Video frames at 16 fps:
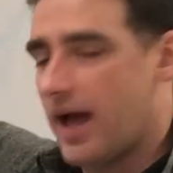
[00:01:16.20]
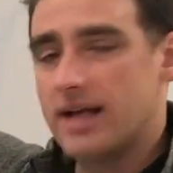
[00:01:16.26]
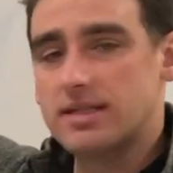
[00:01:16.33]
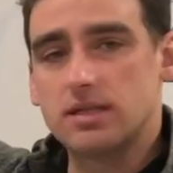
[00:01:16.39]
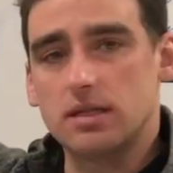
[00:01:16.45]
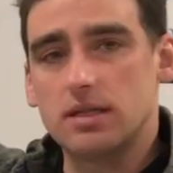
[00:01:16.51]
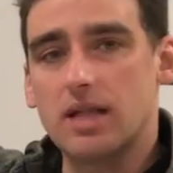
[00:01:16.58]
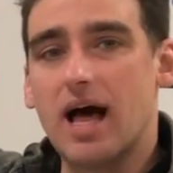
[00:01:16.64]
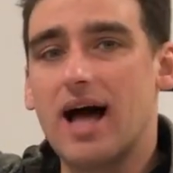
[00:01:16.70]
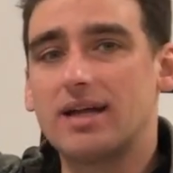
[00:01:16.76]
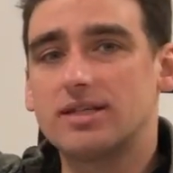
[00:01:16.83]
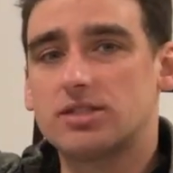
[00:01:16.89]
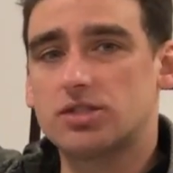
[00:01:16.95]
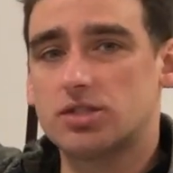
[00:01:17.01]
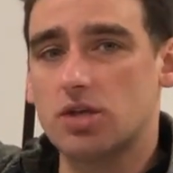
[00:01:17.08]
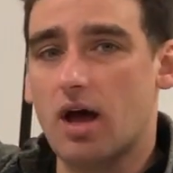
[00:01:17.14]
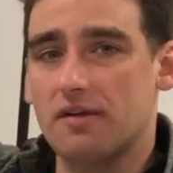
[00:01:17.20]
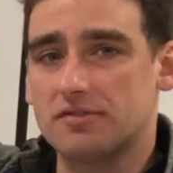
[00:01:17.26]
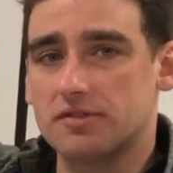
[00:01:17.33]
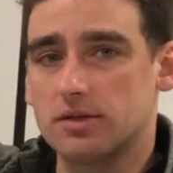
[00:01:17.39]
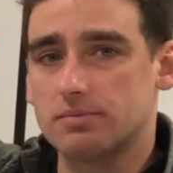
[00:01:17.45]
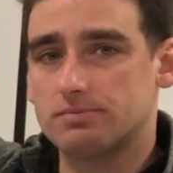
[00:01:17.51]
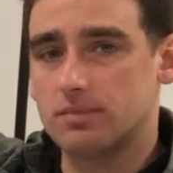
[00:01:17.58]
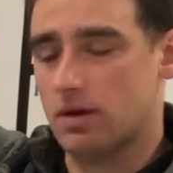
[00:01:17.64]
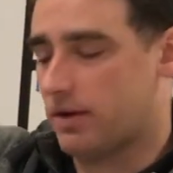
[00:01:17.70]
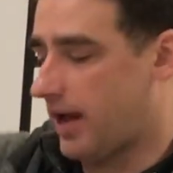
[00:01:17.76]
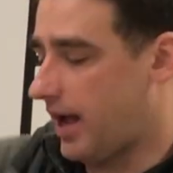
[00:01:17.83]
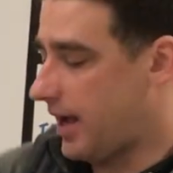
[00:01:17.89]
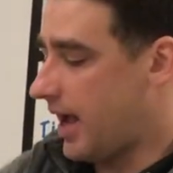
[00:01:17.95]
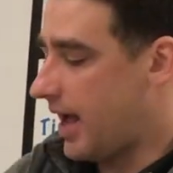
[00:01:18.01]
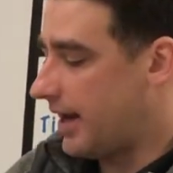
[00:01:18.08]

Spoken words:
it's a lot softer, okay?